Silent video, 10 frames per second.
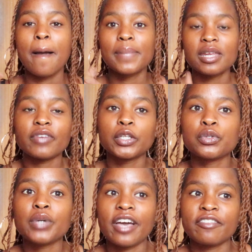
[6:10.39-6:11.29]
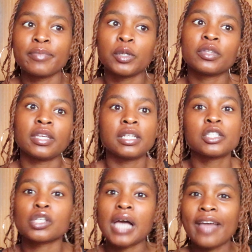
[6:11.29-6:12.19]
But if I do have milk, then
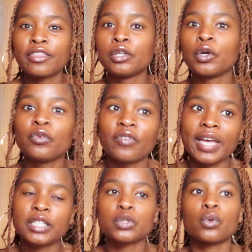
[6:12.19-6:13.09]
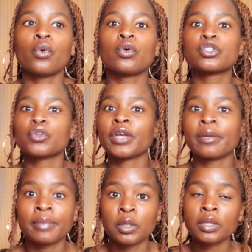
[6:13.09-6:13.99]
it's either low fat or
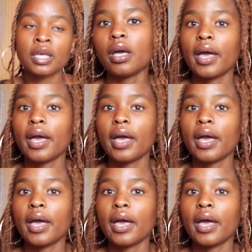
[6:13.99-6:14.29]
soya milk.